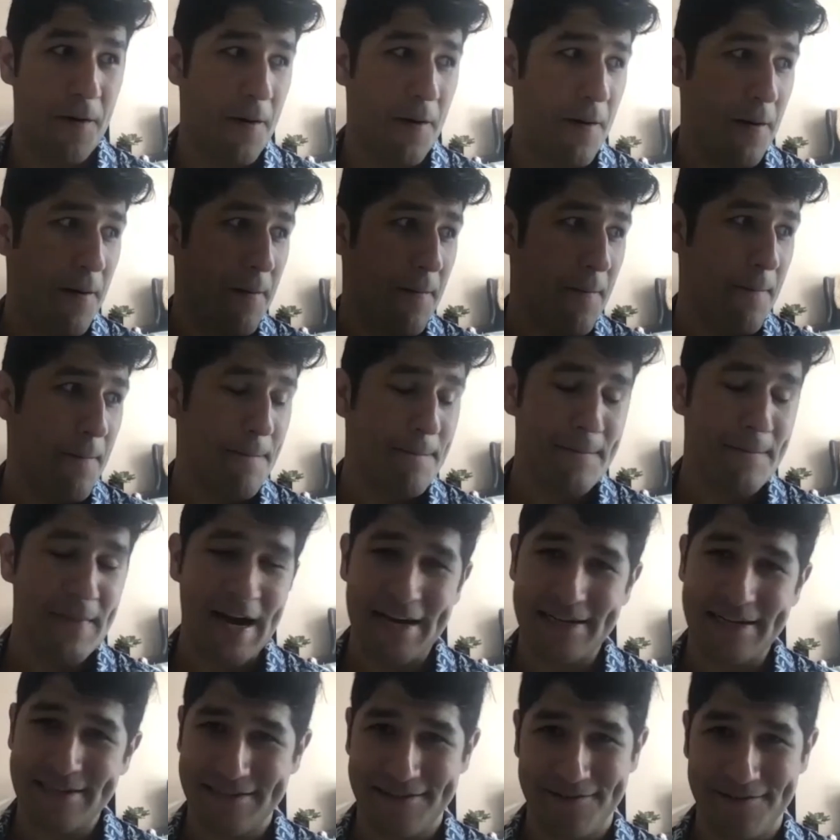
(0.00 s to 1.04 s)
a
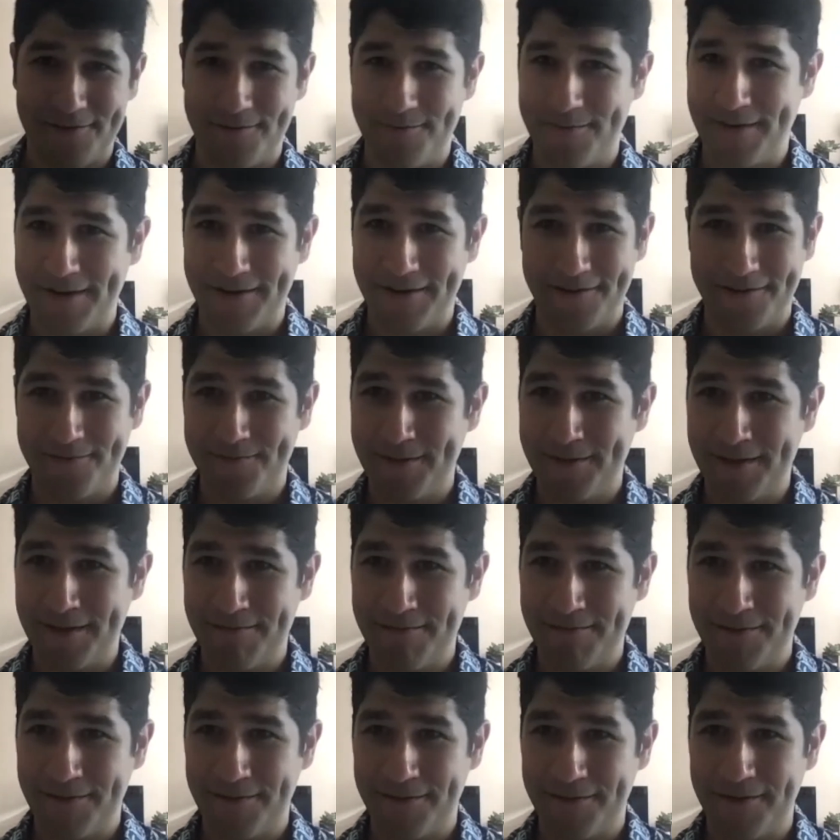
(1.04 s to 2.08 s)
massive amount of
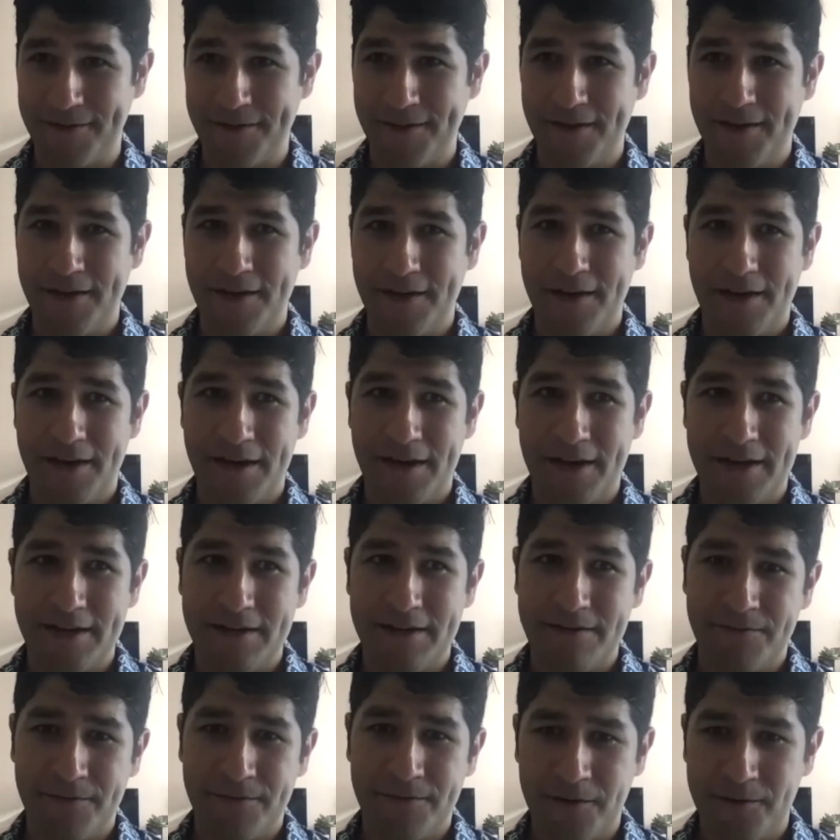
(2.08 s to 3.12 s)
people. And
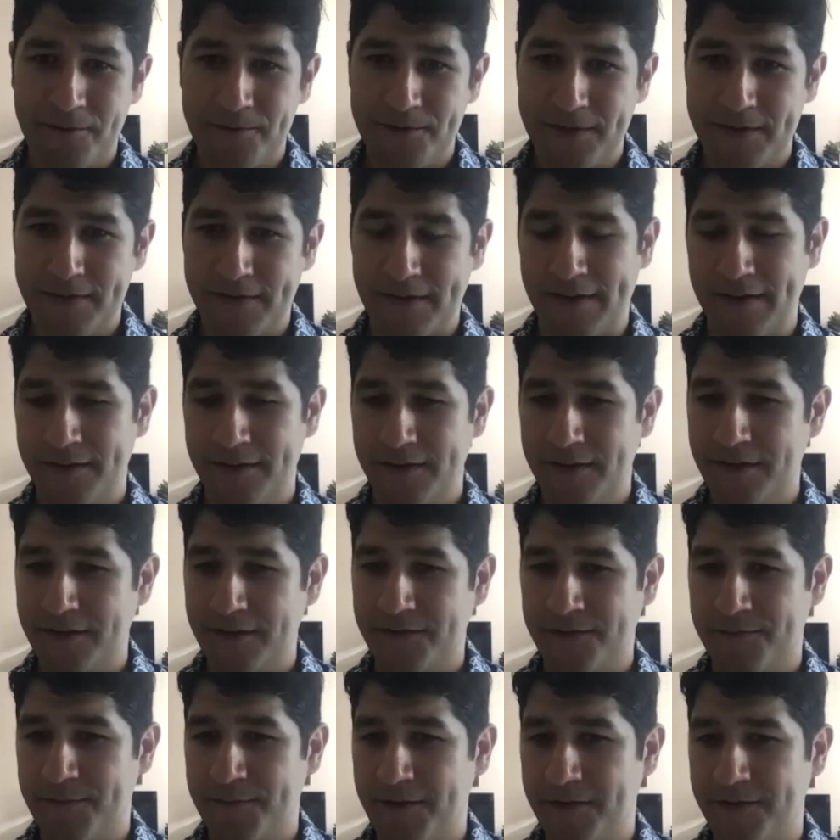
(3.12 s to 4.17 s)
if we're only telling a
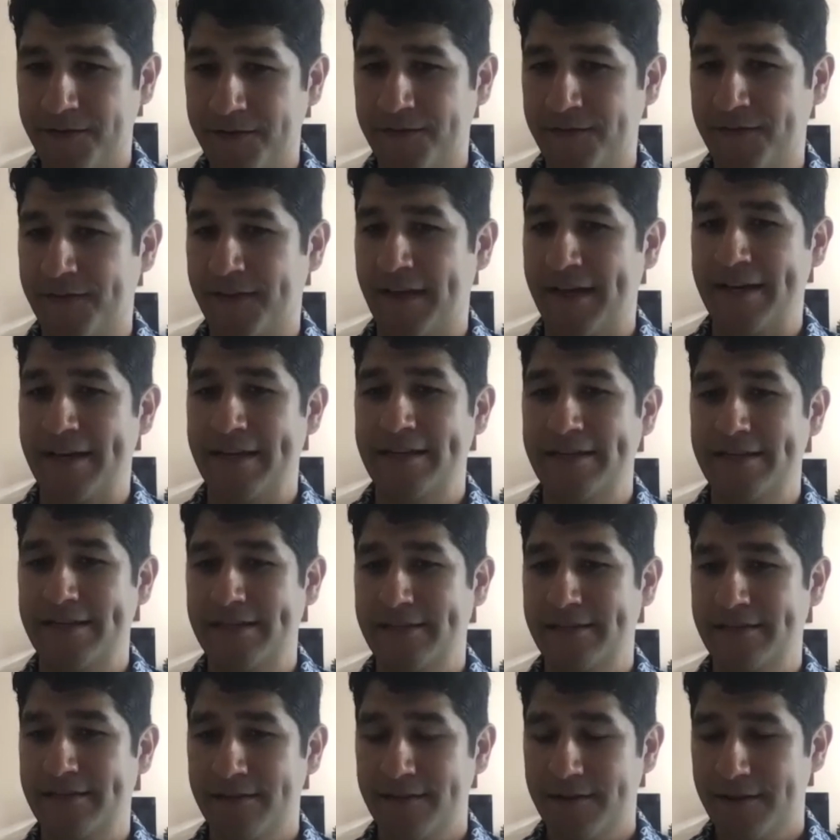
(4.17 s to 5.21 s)
small
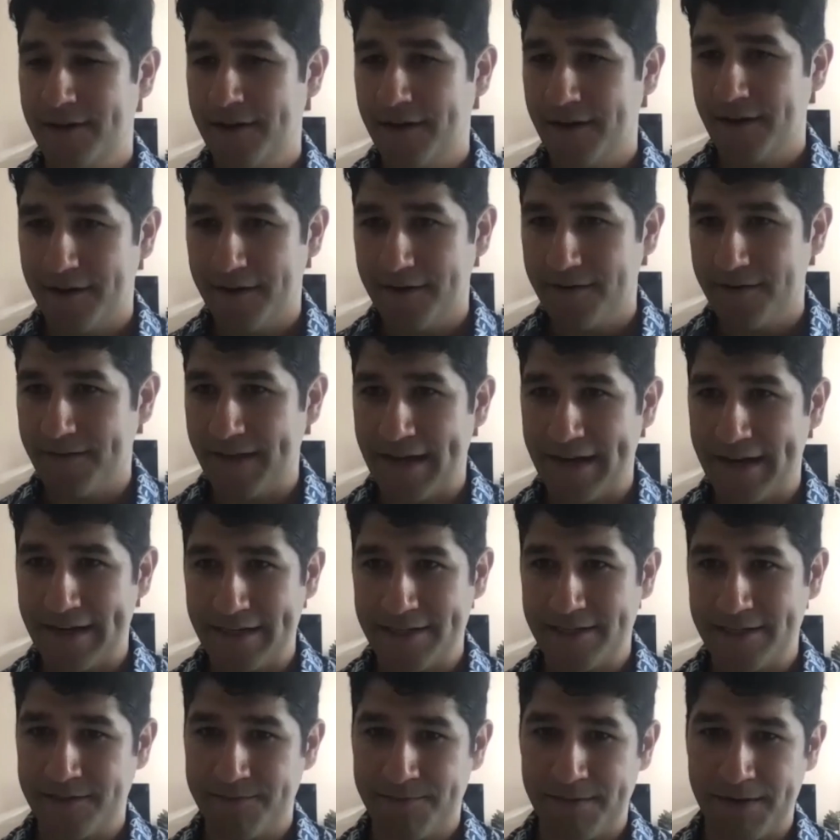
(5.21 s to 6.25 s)
slice of that
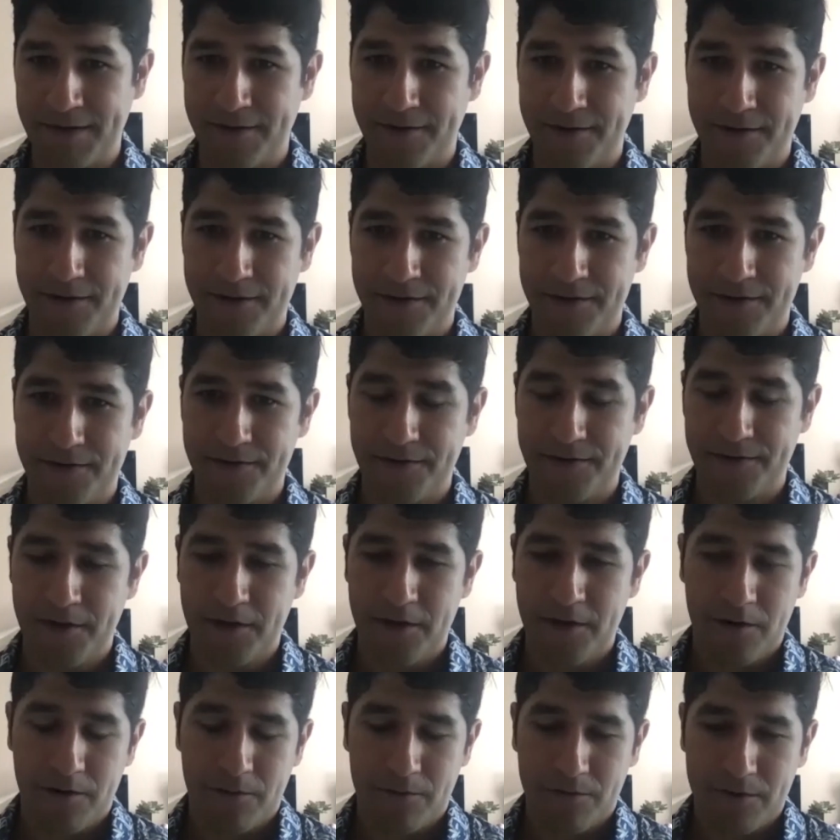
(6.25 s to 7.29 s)
experience,
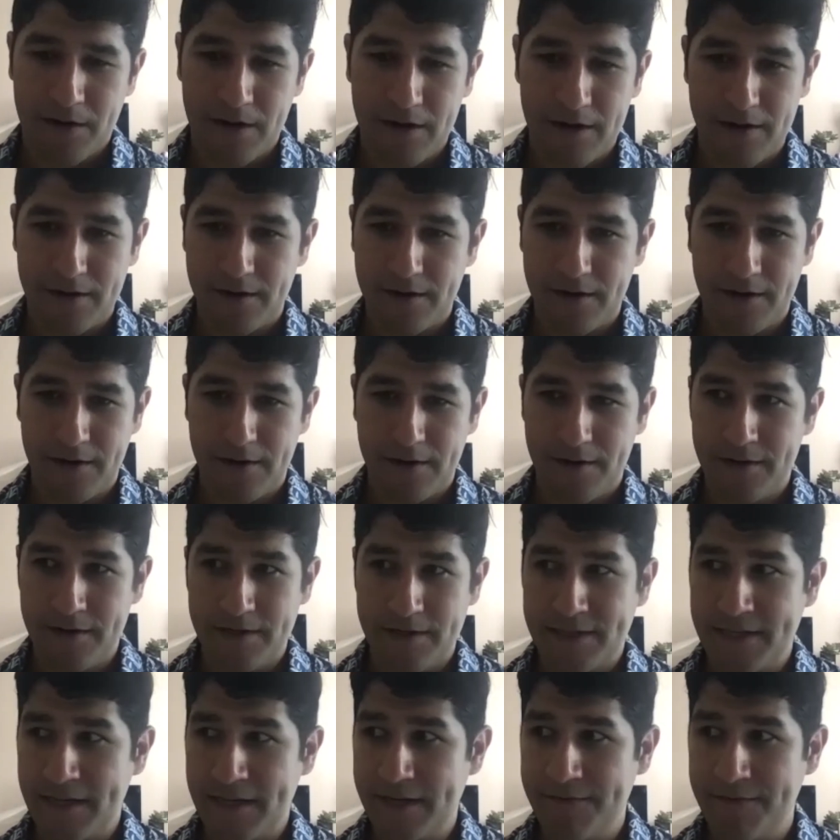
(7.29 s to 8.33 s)
we're not,
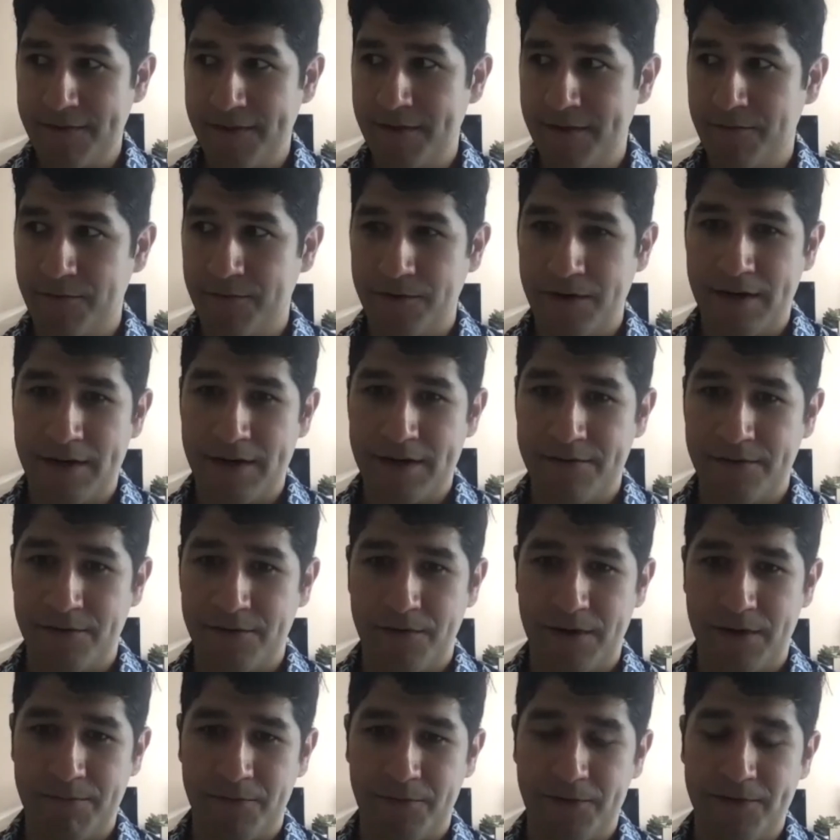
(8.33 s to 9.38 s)
it's not even that we're not even
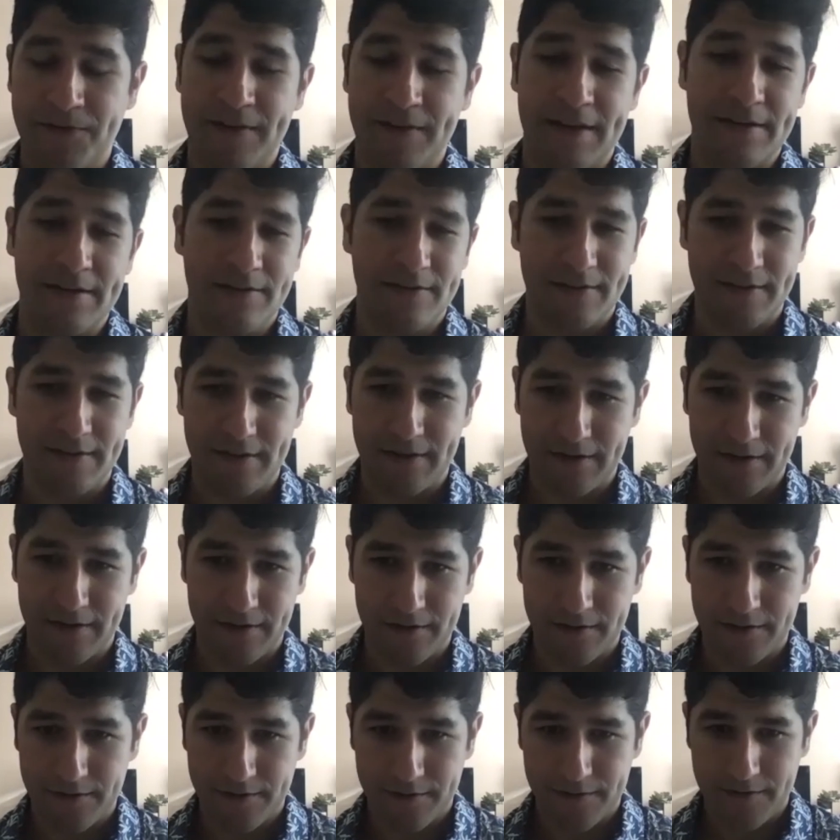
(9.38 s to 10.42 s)

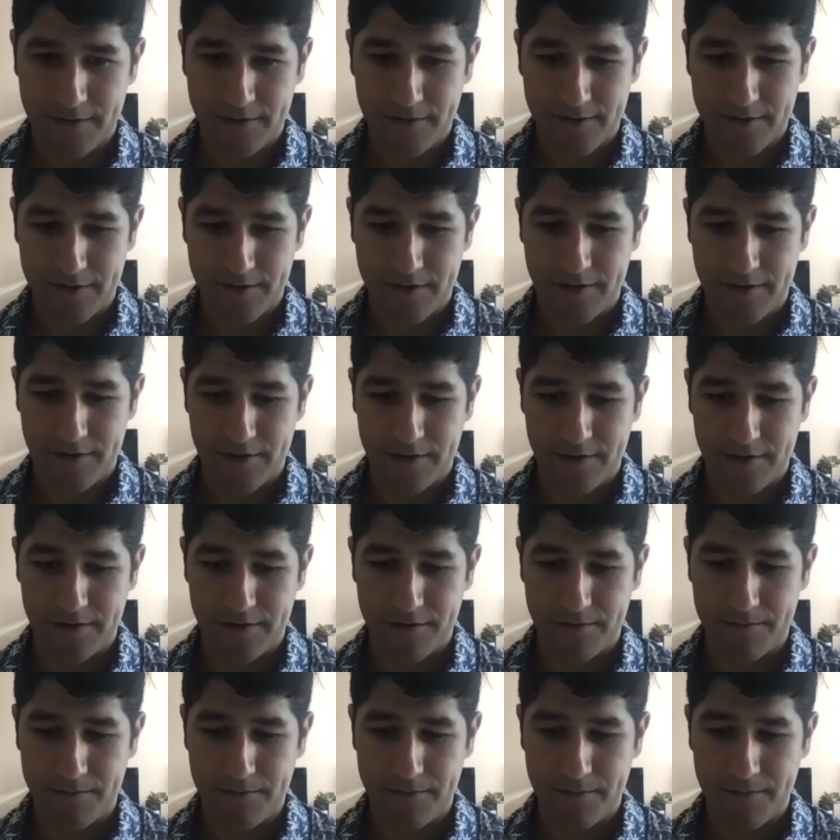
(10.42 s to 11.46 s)
representing
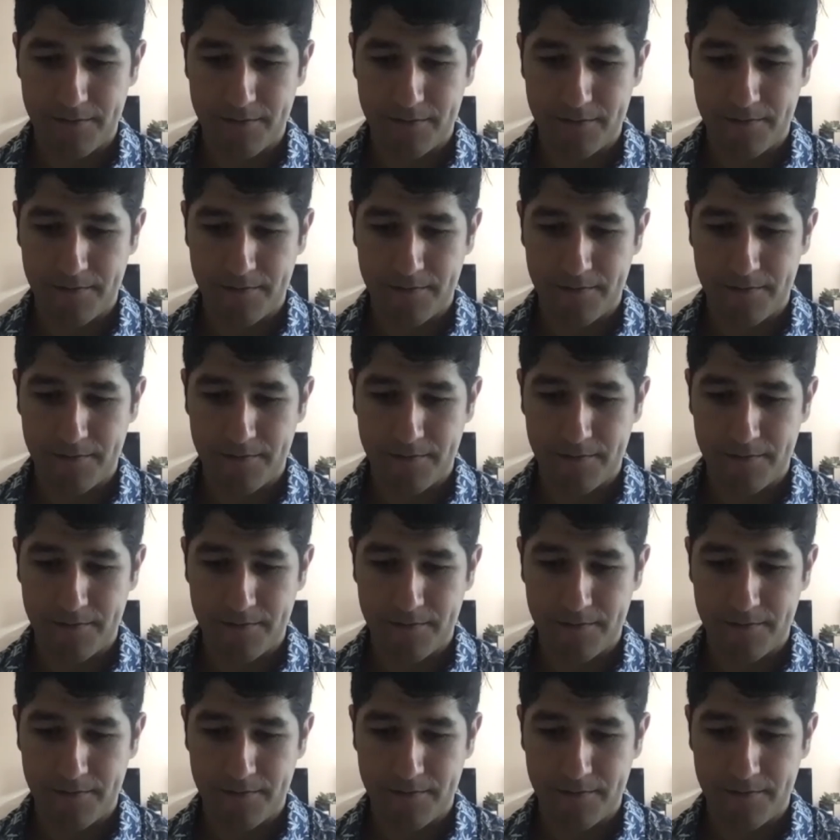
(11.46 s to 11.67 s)
um,